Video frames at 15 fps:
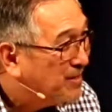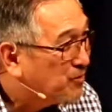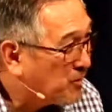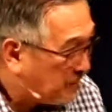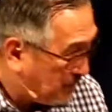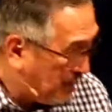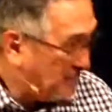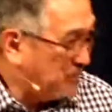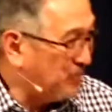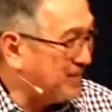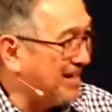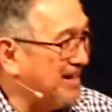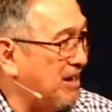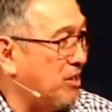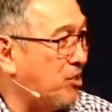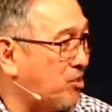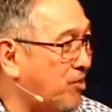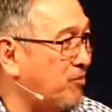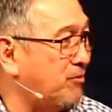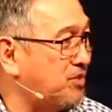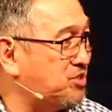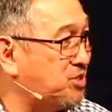Where people can
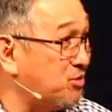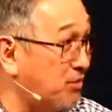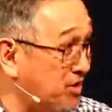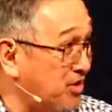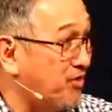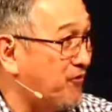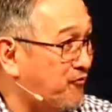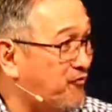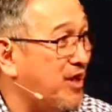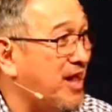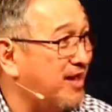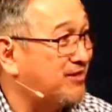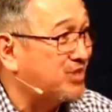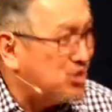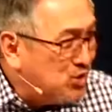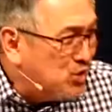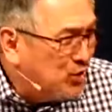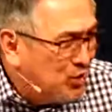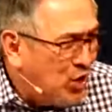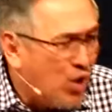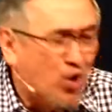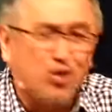encourage you in your faith. Do you
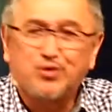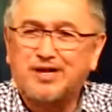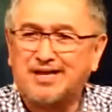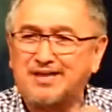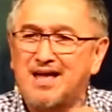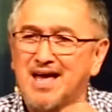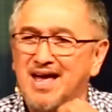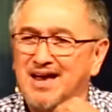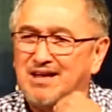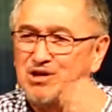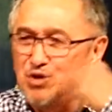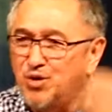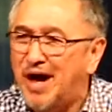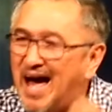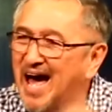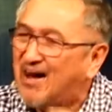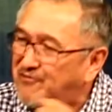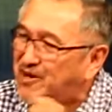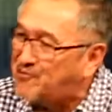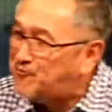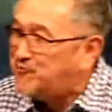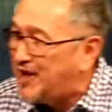know that you have
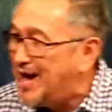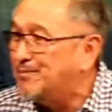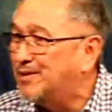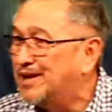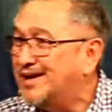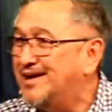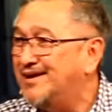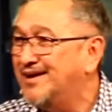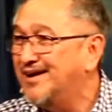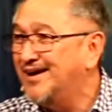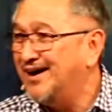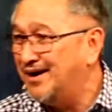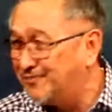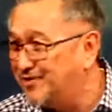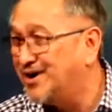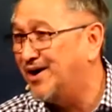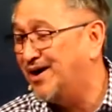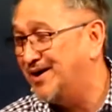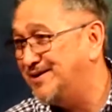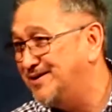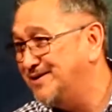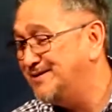a family of
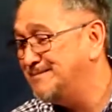God?